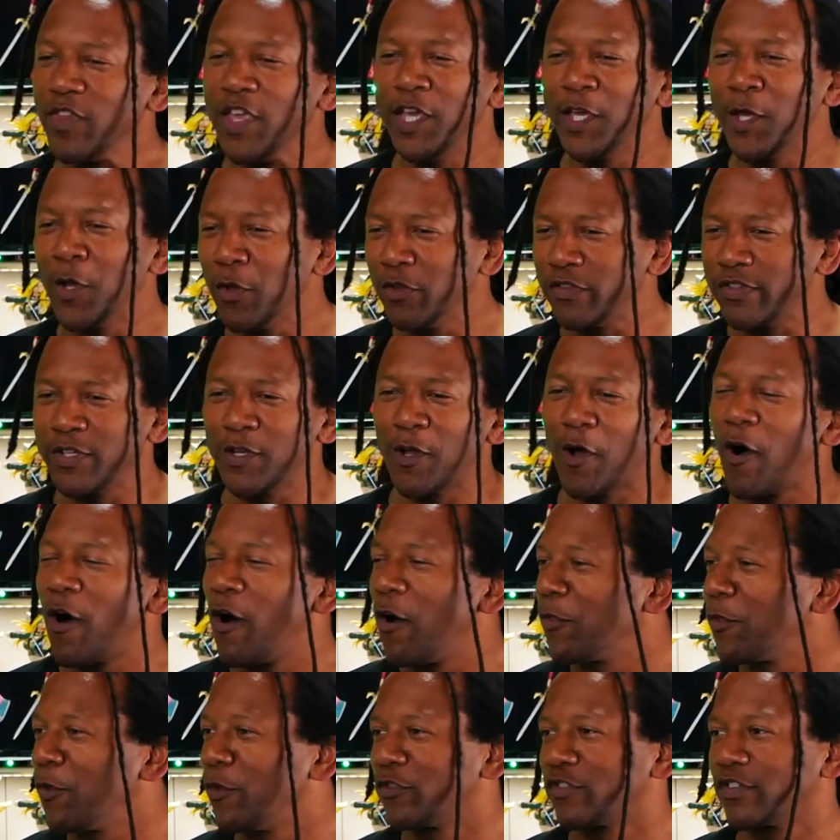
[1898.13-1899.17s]
It goes into
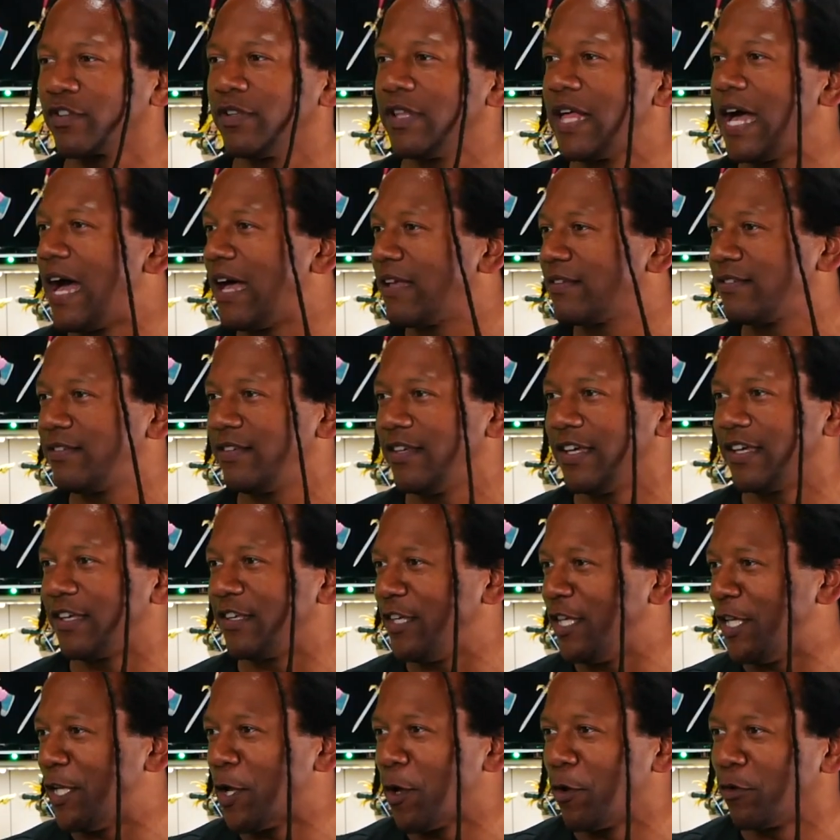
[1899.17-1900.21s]
all those classic,
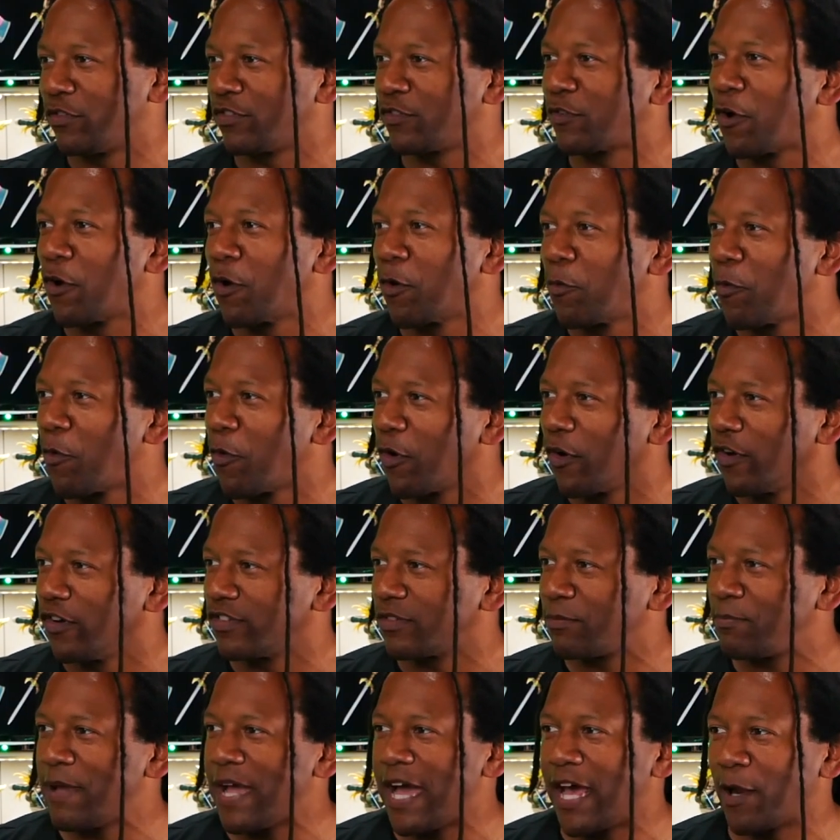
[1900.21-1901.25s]
you know, Star
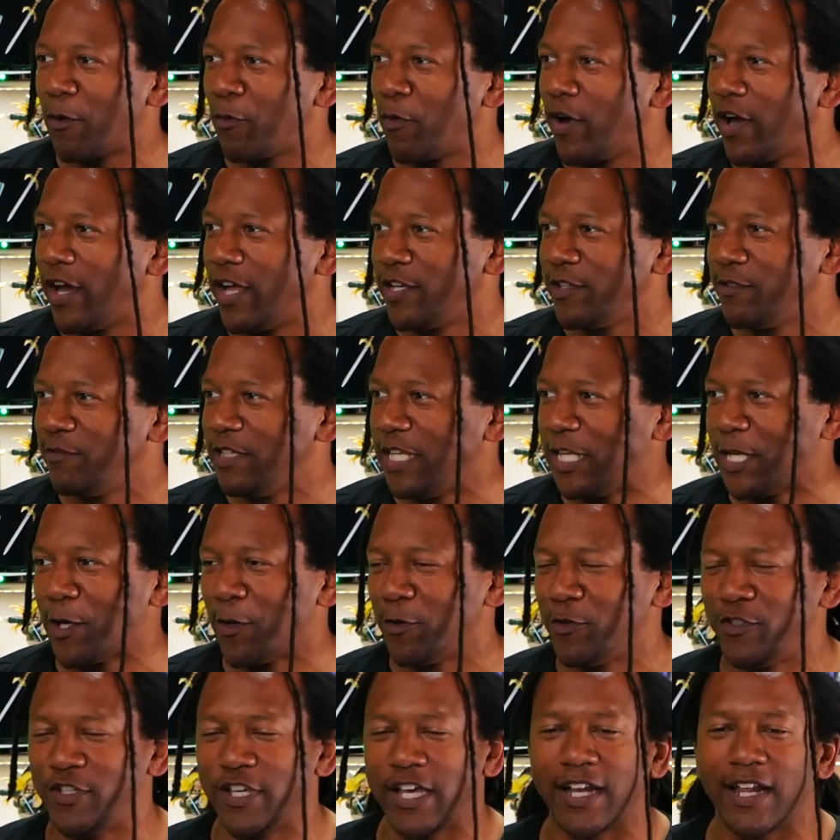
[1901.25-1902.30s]
Wars, Padawan, you
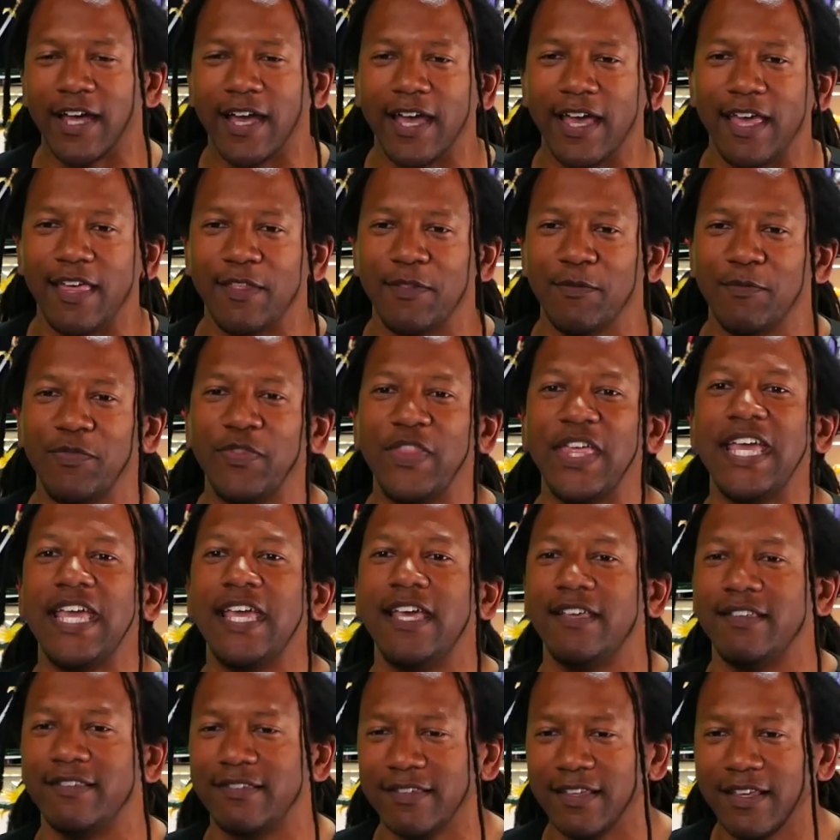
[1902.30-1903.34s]
know, Jedi
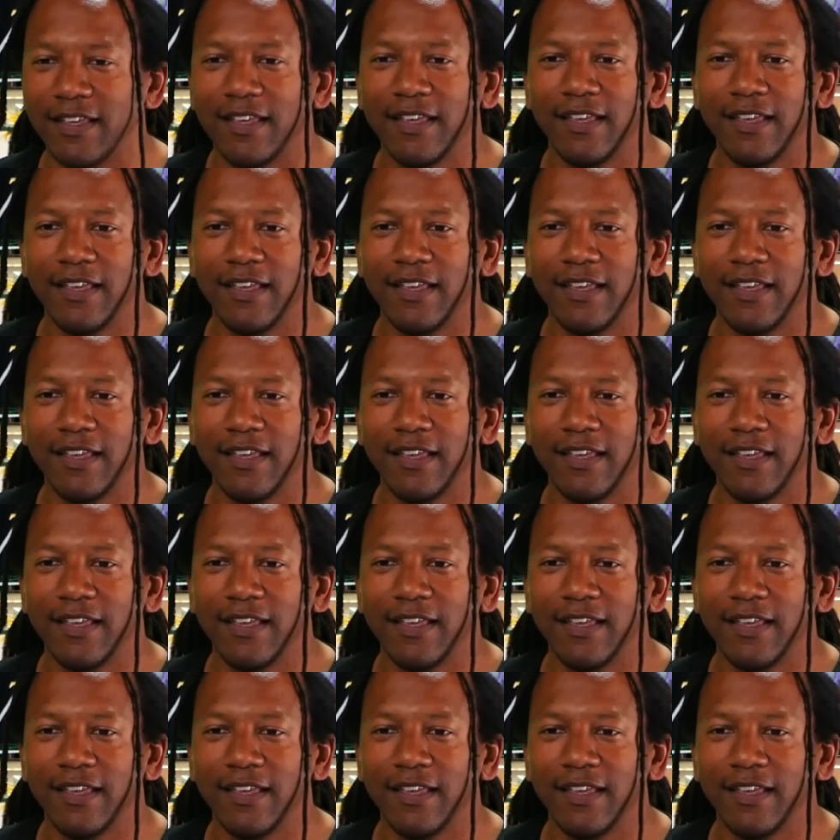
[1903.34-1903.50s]
things.